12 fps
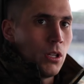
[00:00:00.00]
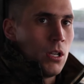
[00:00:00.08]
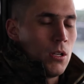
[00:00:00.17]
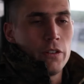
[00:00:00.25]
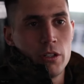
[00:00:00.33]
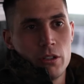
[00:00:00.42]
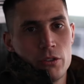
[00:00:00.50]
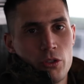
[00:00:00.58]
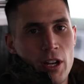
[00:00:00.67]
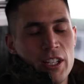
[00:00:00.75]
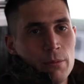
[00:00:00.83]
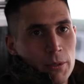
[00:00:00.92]
for
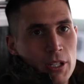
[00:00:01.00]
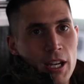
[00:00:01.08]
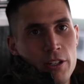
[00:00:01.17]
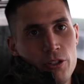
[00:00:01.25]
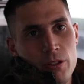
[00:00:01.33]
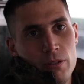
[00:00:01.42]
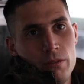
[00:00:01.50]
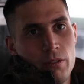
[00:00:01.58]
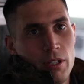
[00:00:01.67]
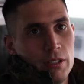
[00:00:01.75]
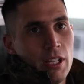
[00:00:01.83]
transportation and